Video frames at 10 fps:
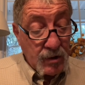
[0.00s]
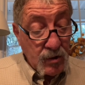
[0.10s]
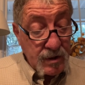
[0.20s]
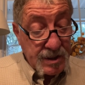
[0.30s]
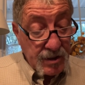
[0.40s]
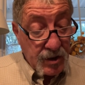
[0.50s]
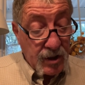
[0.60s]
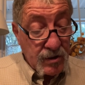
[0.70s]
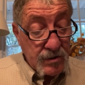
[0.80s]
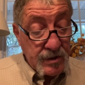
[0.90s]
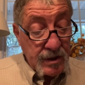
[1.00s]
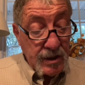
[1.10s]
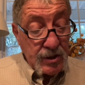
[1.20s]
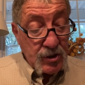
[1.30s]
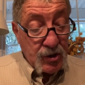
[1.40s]
who is alone,
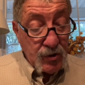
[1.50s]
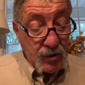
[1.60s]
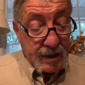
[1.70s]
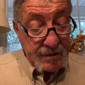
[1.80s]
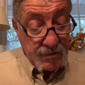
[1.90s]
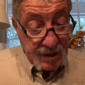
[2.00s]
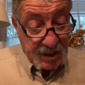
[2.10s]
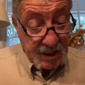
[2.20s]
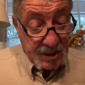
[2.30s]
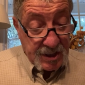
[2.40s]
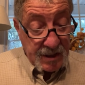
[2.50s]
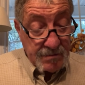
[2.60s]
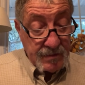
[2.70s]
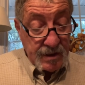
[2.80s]
two can resist him.